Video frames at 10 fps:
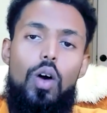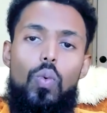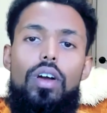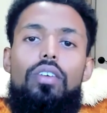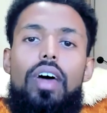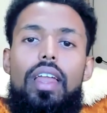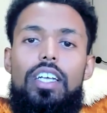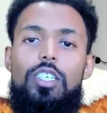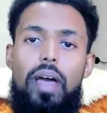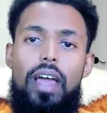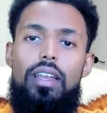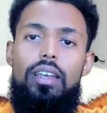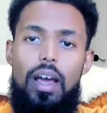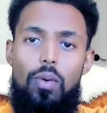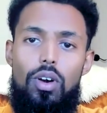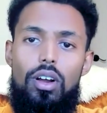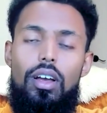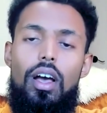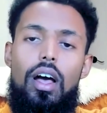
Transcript: We are that expanded network